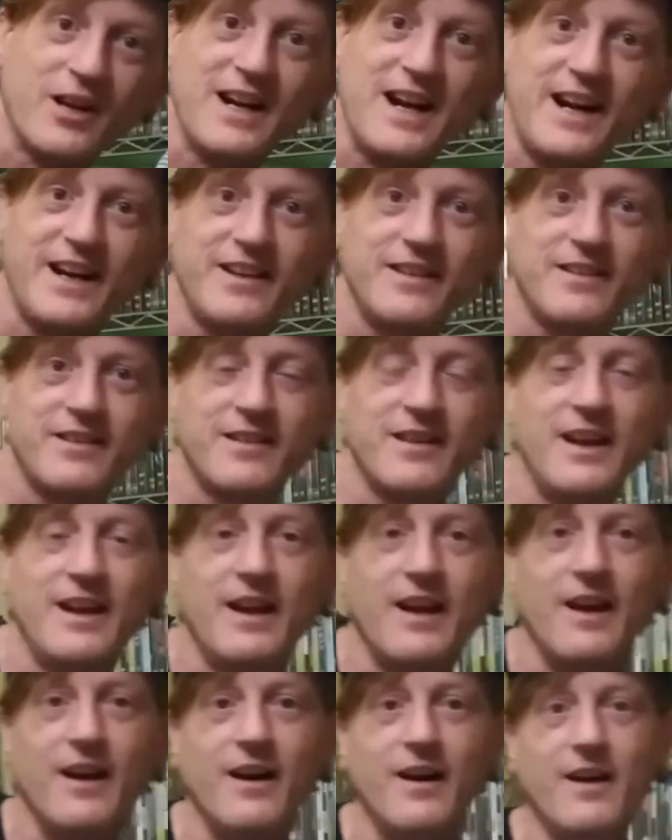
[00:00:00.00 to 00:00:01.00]
guys,
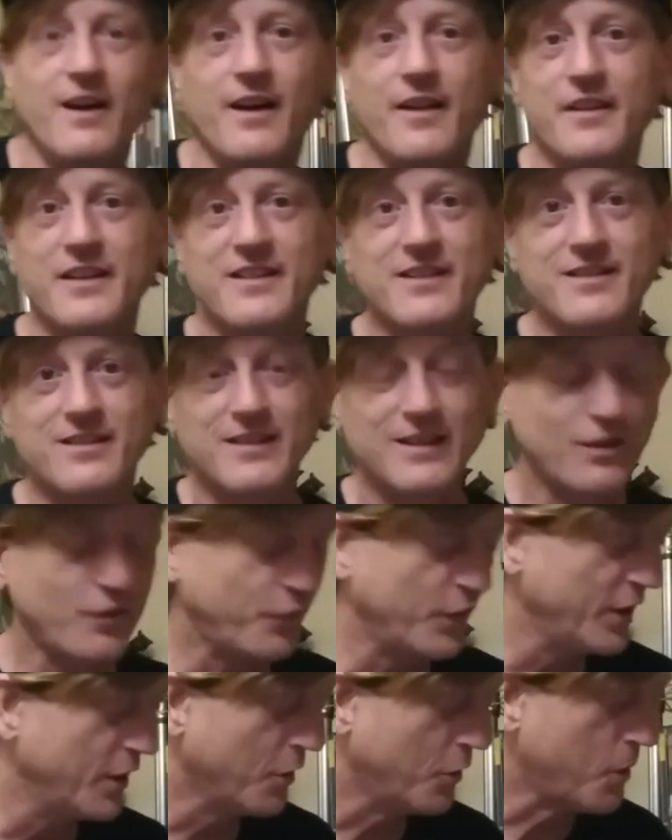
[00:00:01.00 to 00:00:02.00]
uh, this this
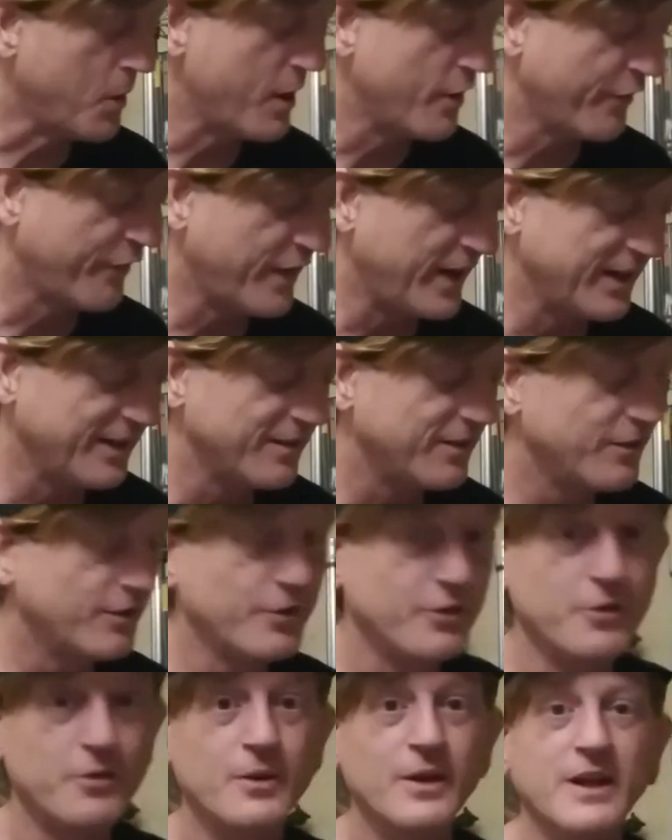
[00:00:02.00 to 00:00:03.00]
video qualifies
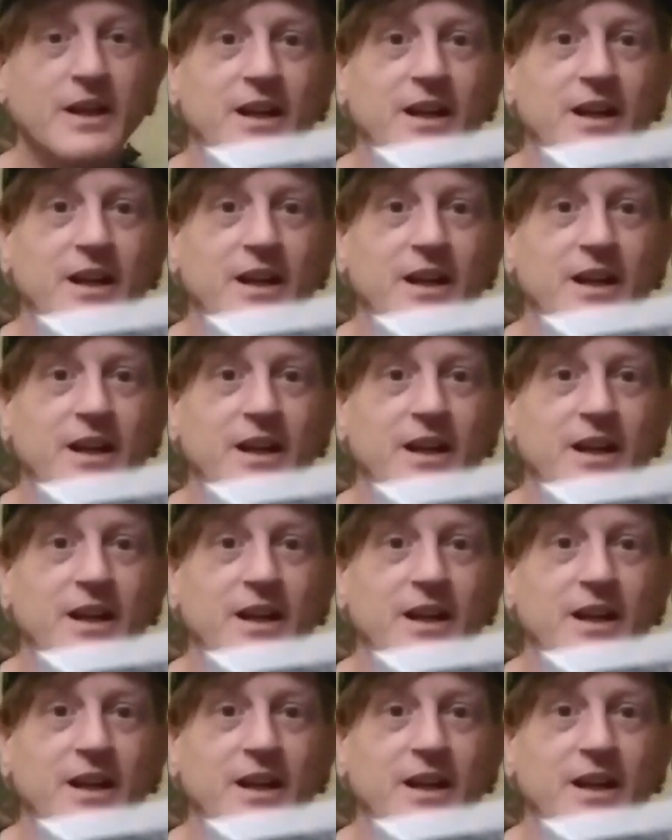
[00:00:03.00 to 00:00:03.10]
to